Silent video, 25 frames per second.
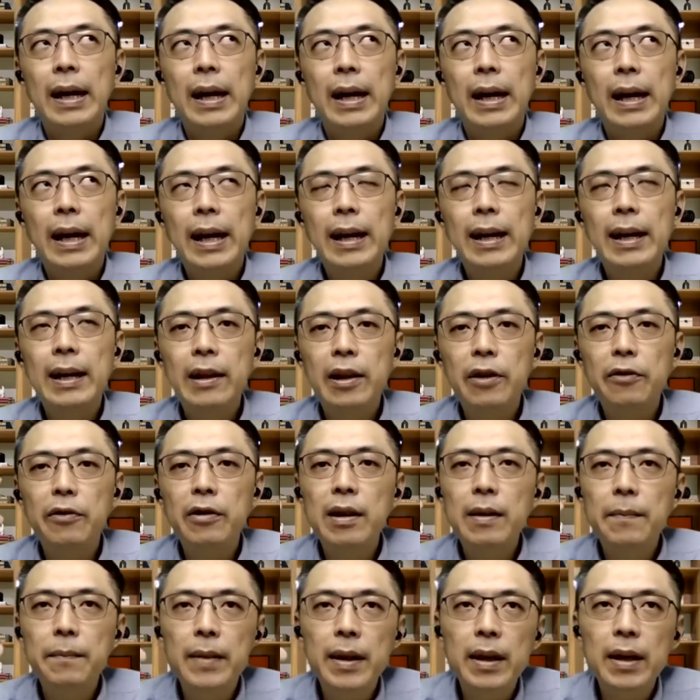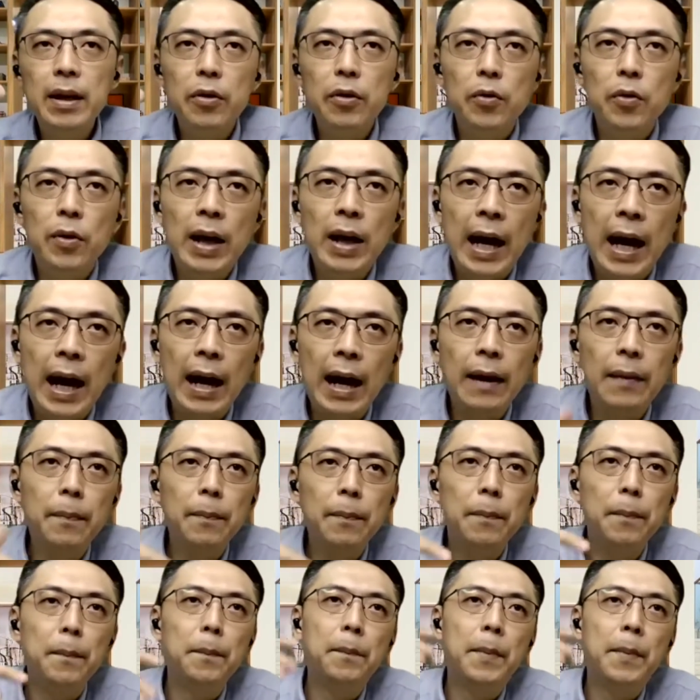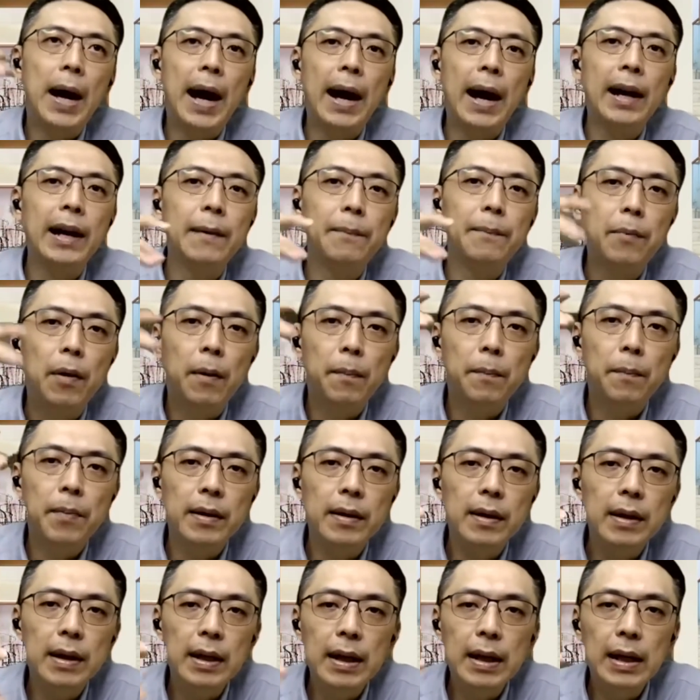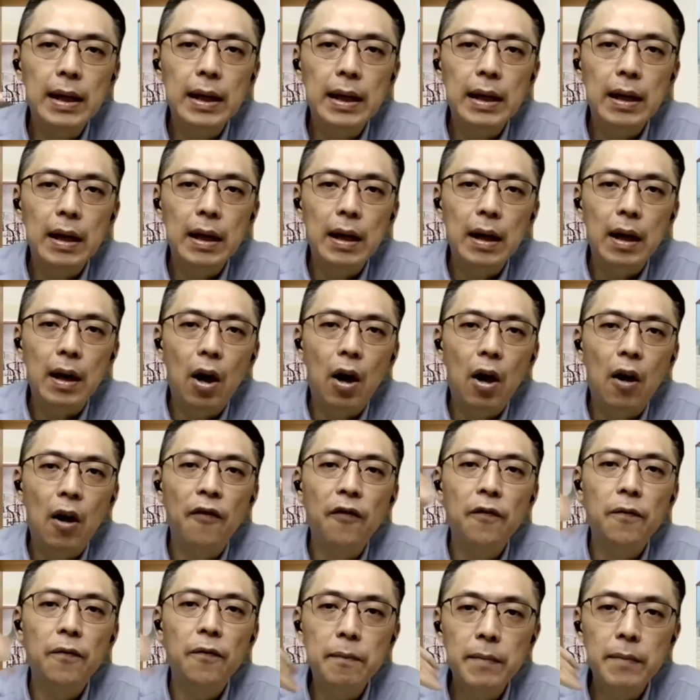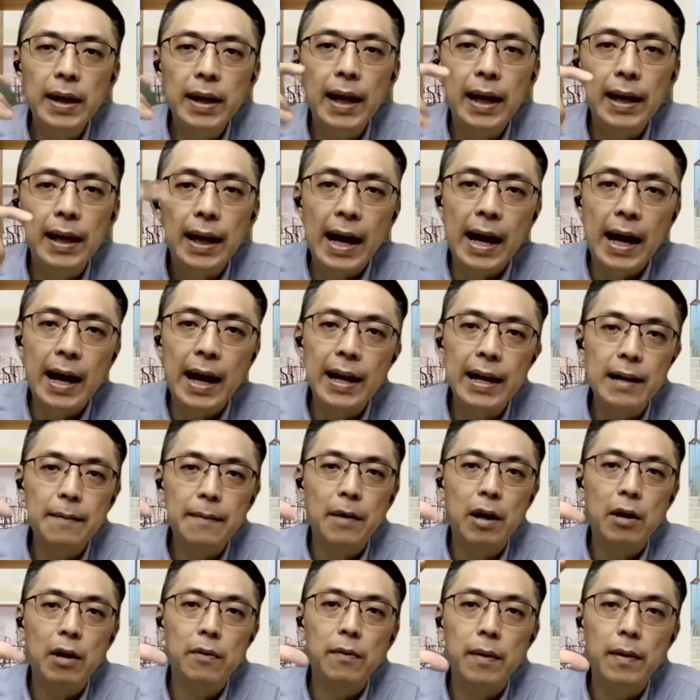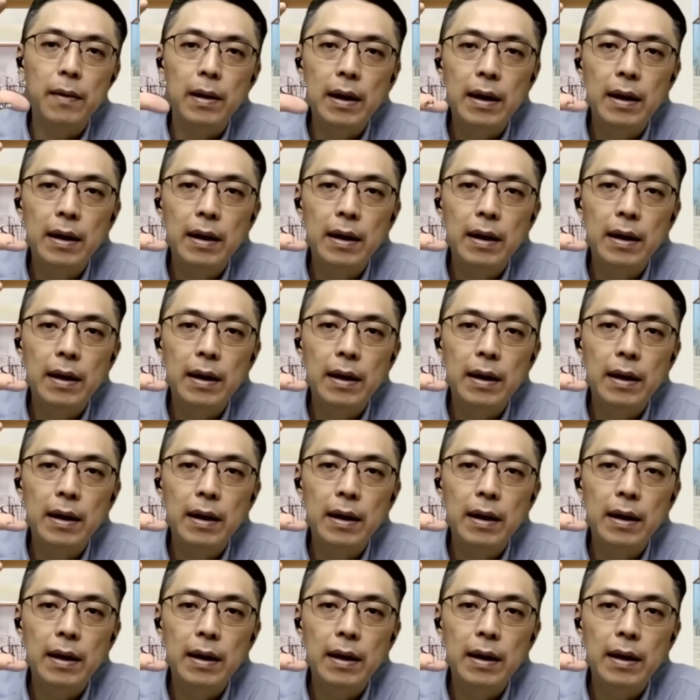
it literally means you can't buy the property off me at a high amount.